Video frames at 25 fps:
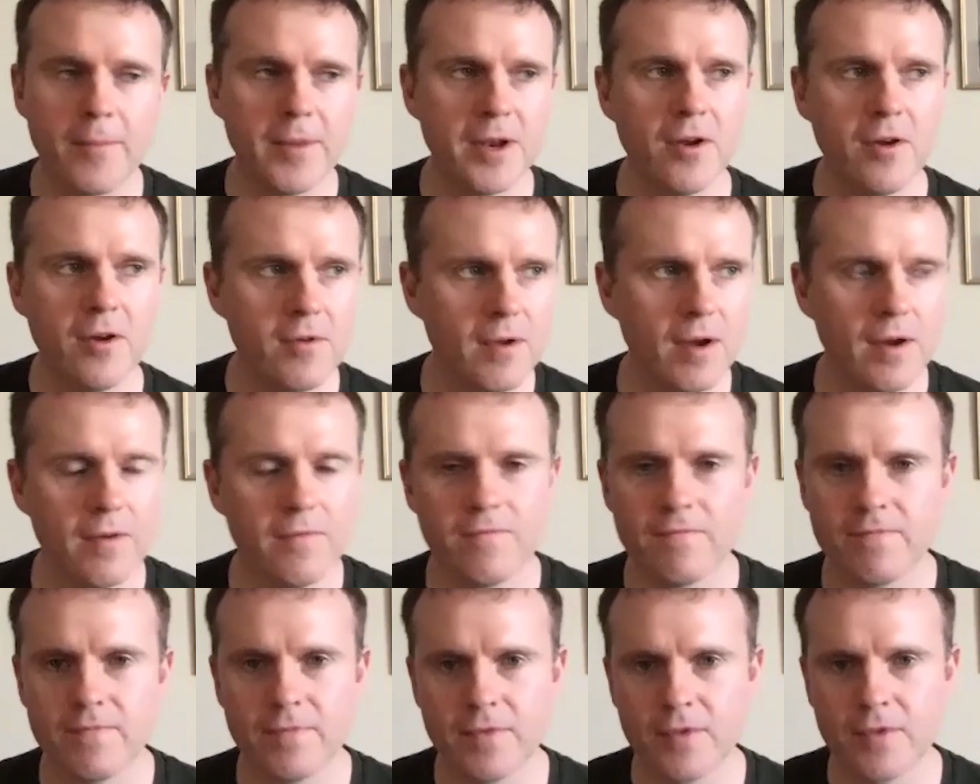I mean, I,
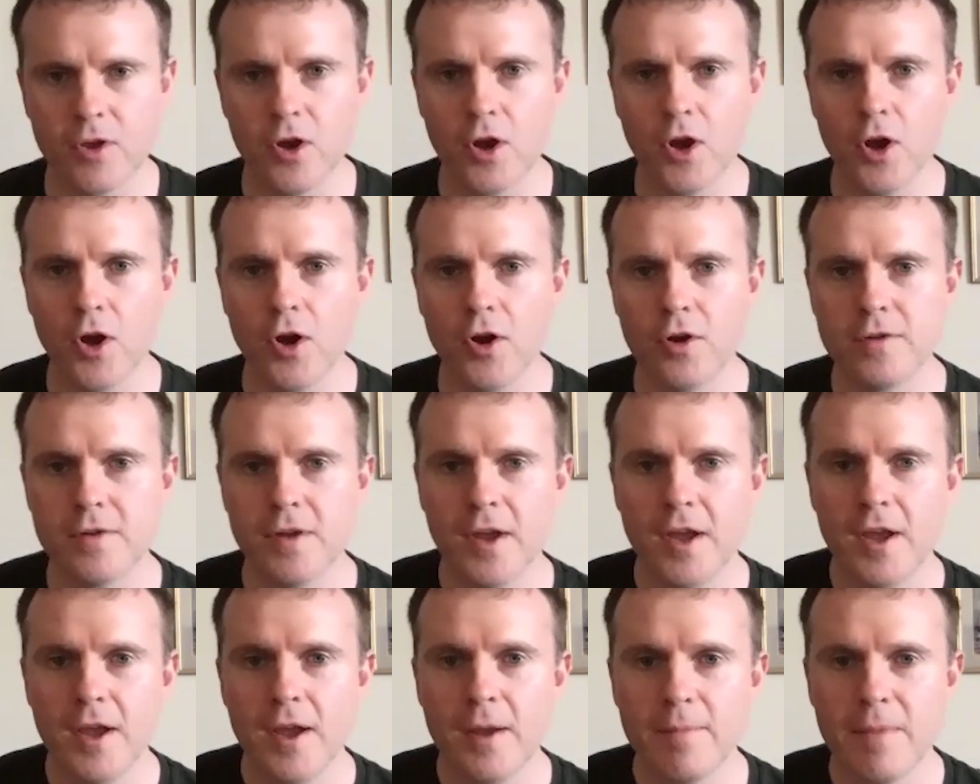have
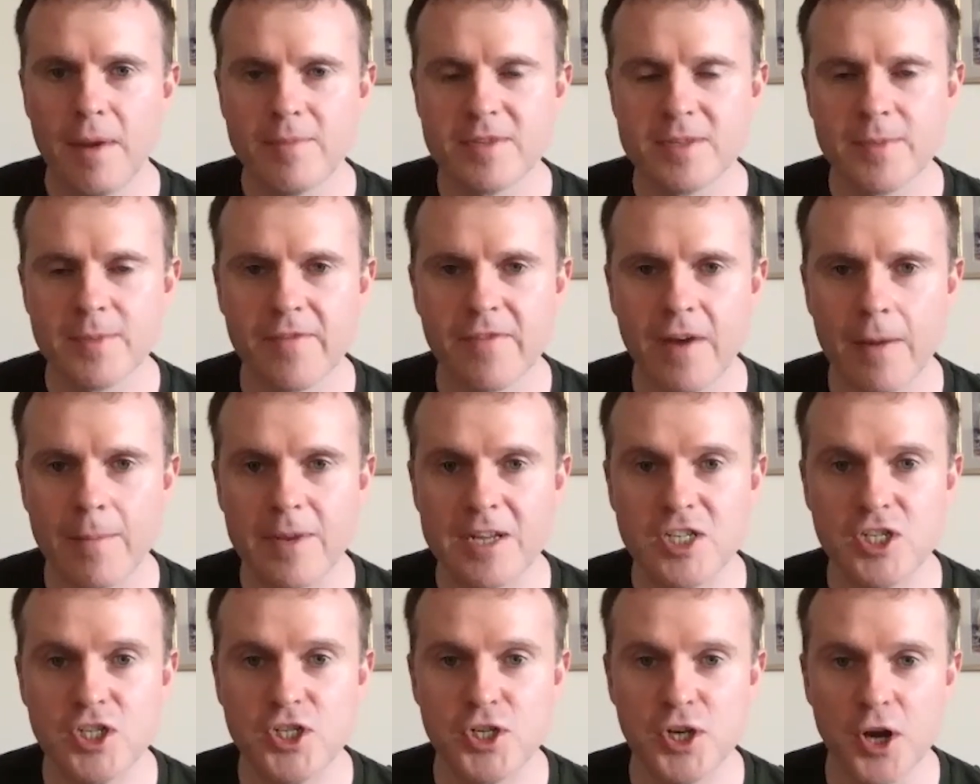heard members of my
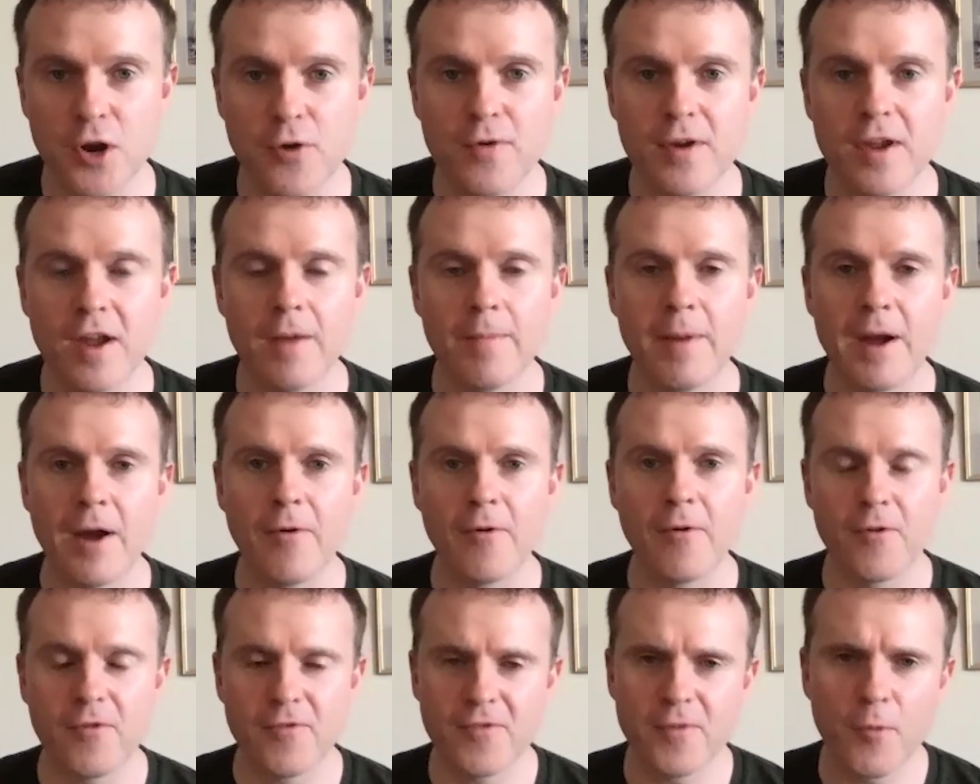family joke
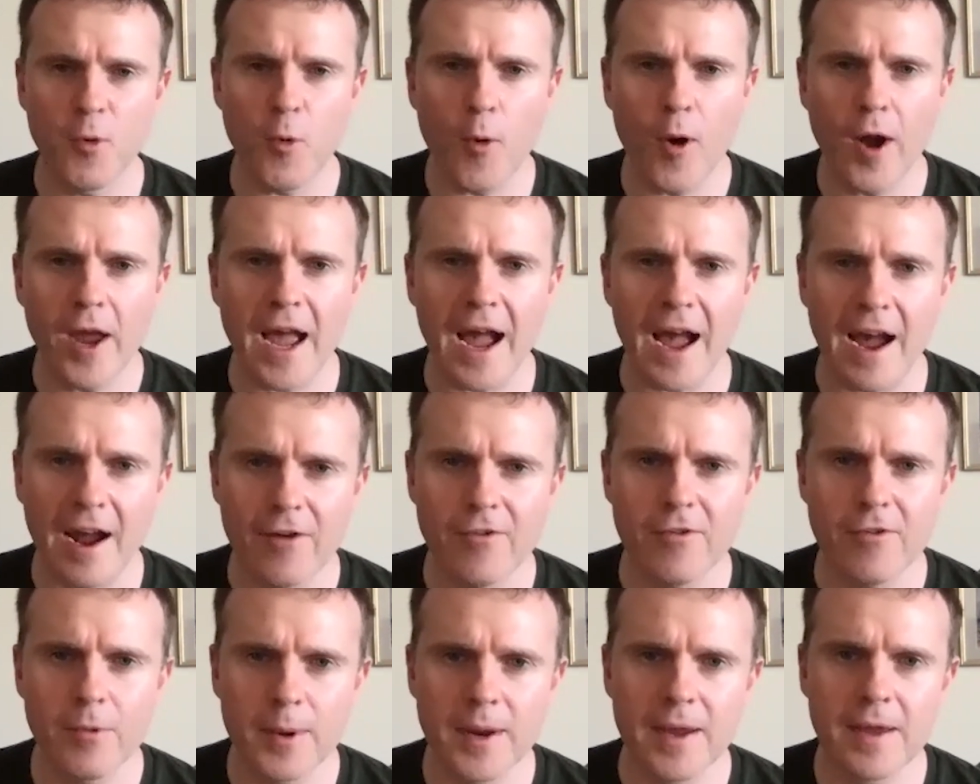about some quite
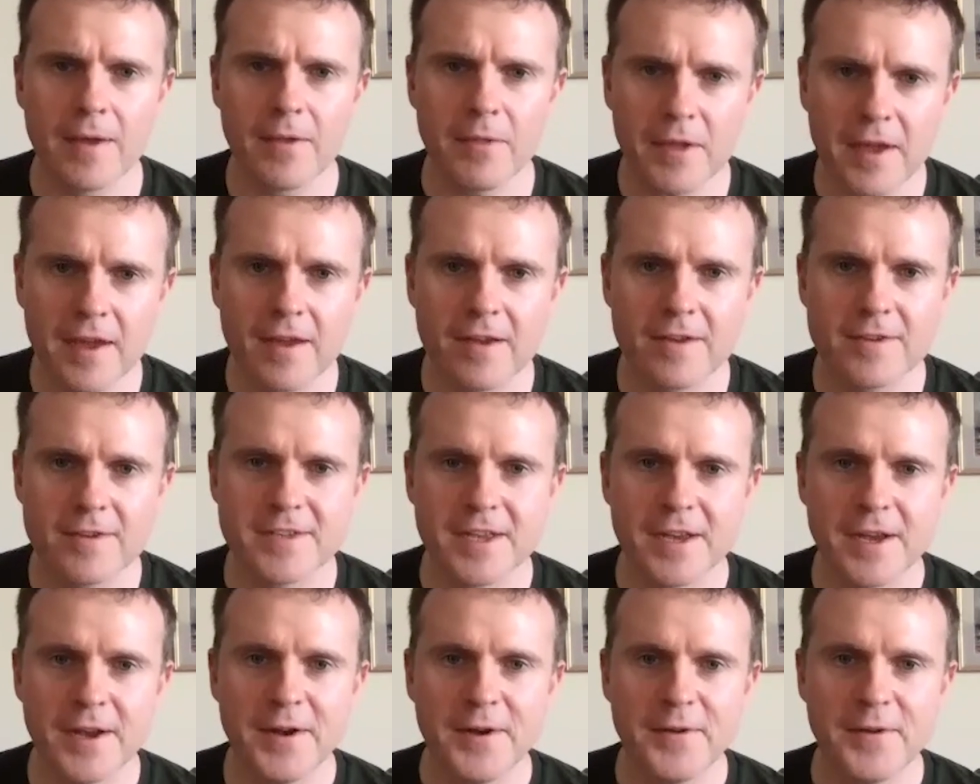harrowing
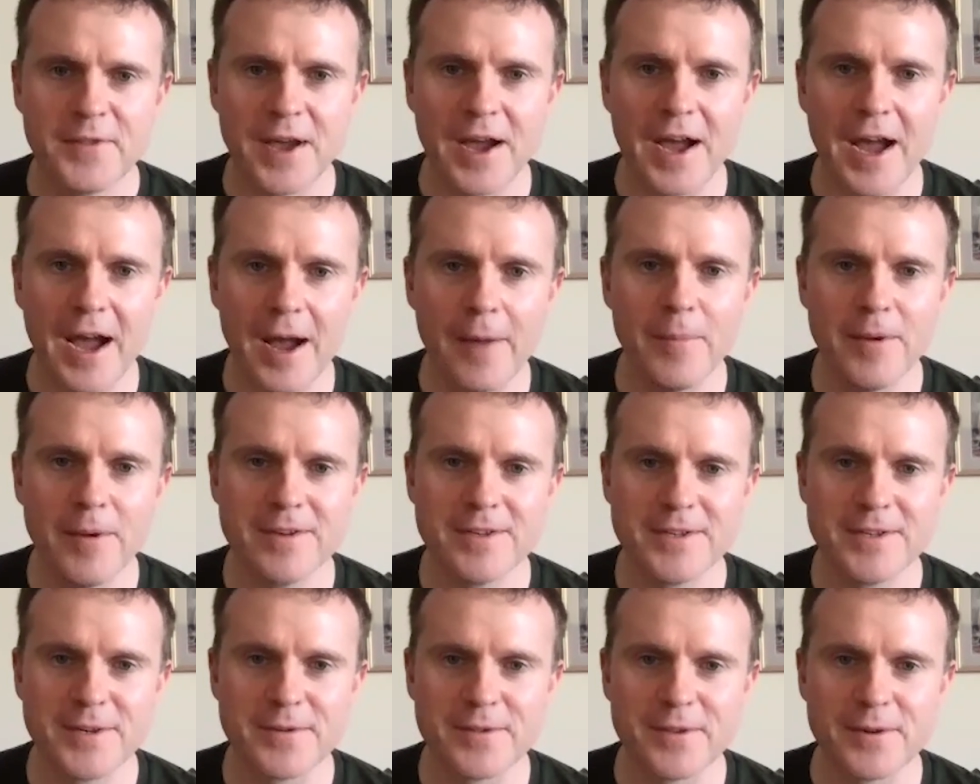things that
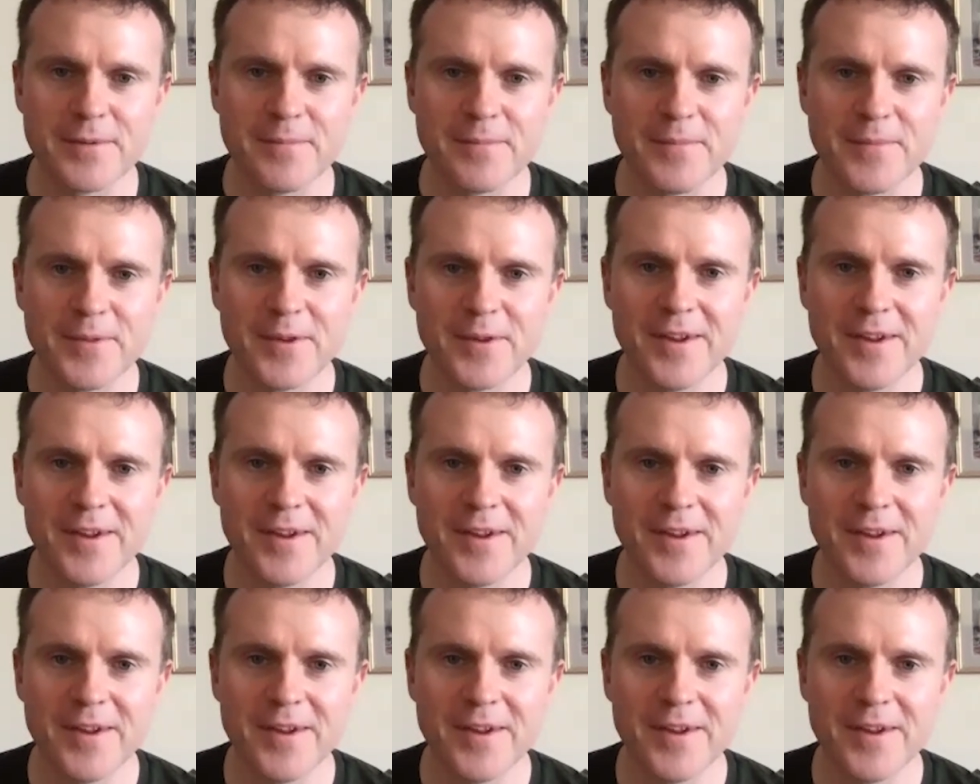happened to them.